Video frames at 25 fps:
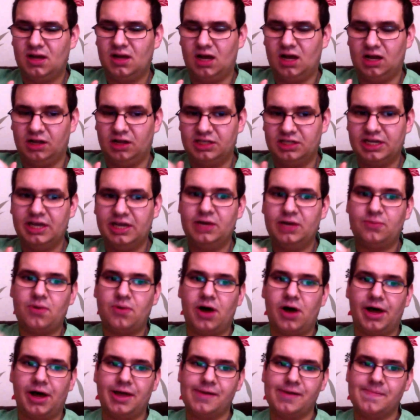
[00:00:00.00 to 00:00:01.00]
And I'll tell you
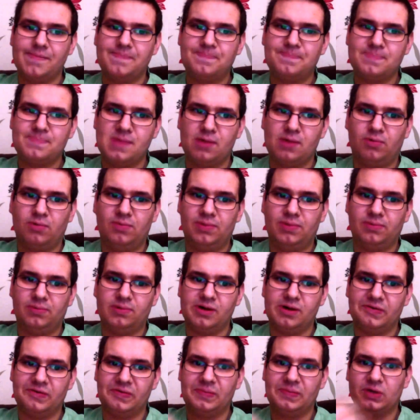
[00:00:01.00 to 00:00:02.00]
why it would be
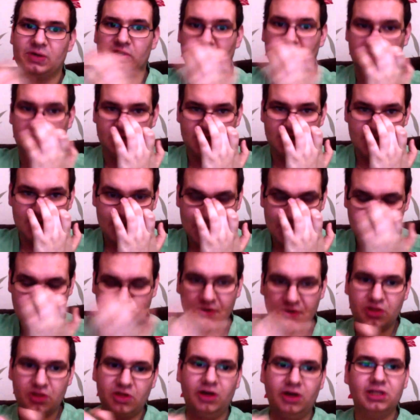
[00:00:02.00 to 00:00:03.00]
worth it, because even
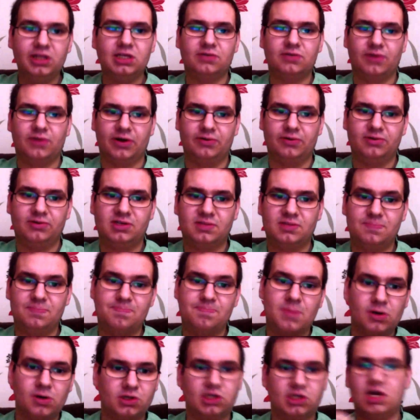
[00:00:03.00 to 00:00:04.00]
on the 30 roads,
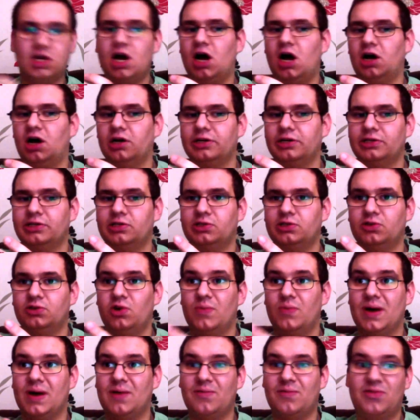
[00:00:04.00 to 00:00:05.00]
most cars do
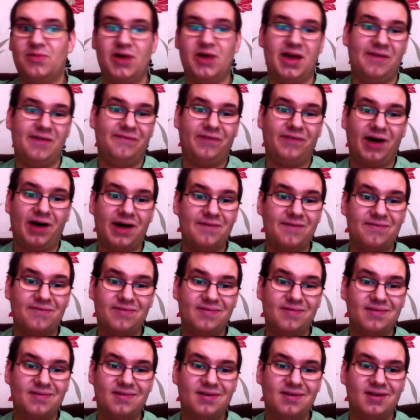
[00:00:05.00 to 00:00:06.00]
about 35.